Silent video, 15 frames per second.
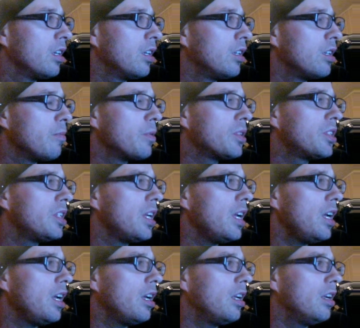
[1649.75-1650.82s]
Number
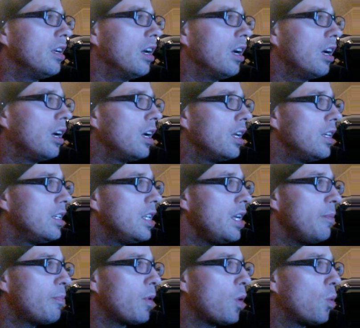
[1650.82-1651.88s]
10, Deep